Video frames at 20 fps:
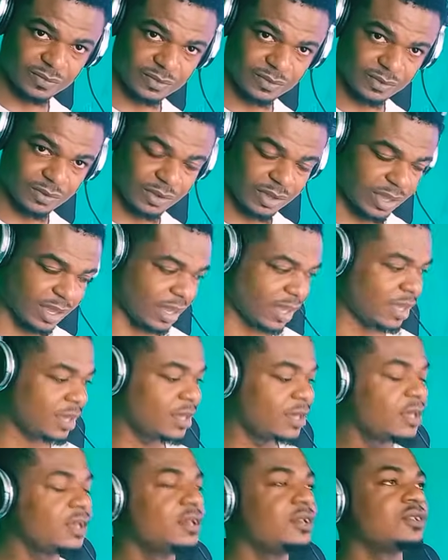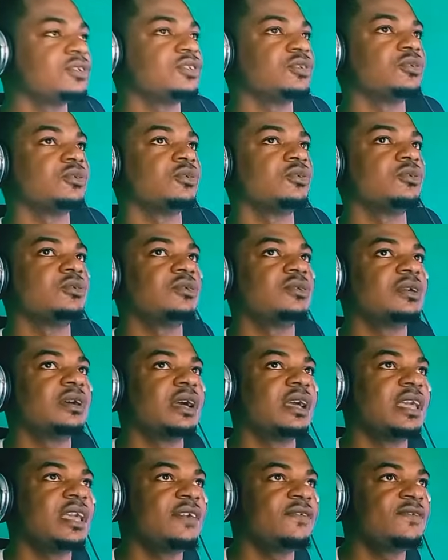Okay, so
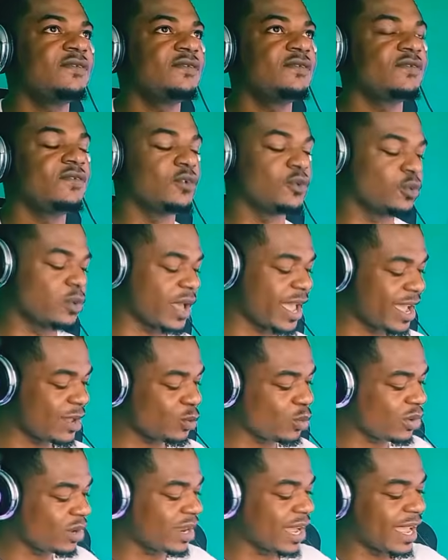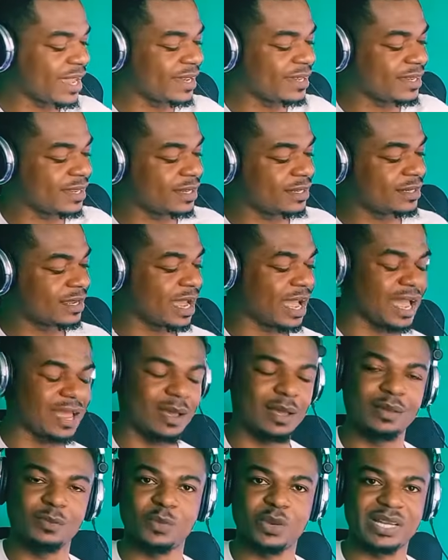if you heard what I did
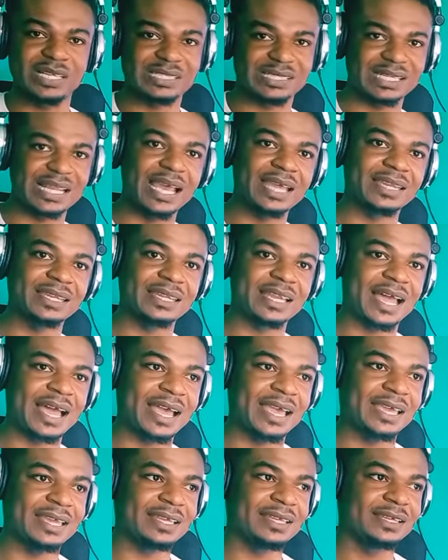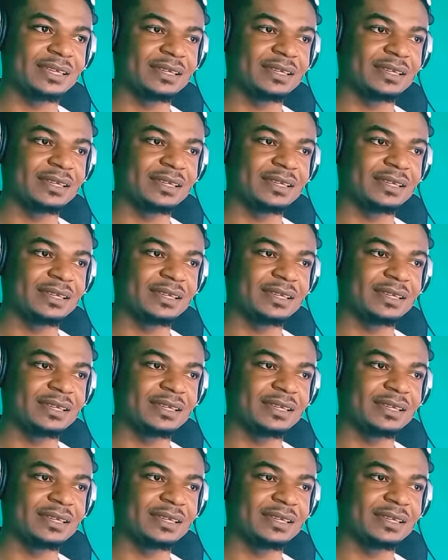with the sliding, I